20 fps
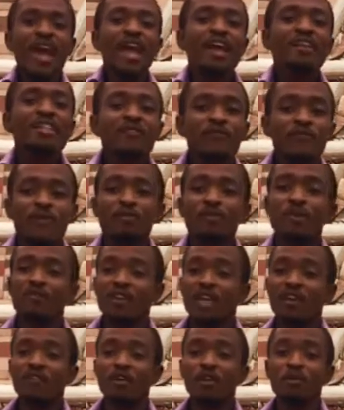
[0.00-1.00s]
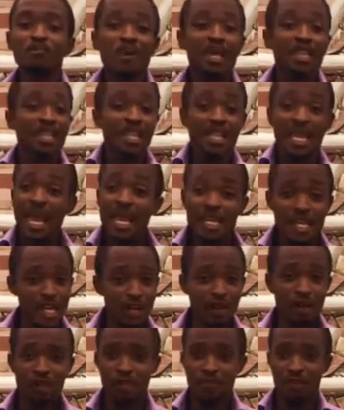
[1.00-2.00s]
any form of development in any
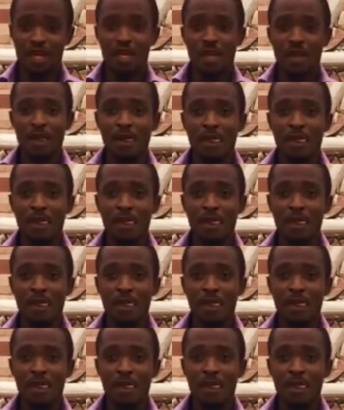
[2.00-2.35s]
economy.